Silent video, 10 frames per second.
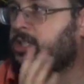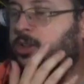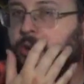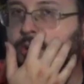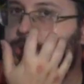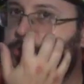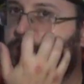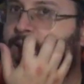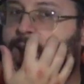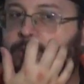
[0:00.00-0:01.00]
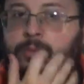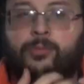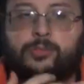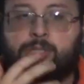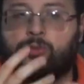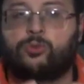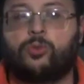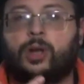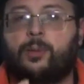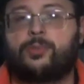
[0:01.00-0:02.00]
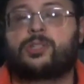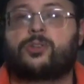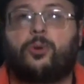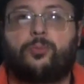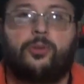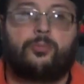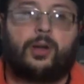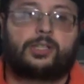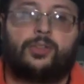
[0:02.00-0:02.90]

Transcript: turns without it screwing up the sculpt too much.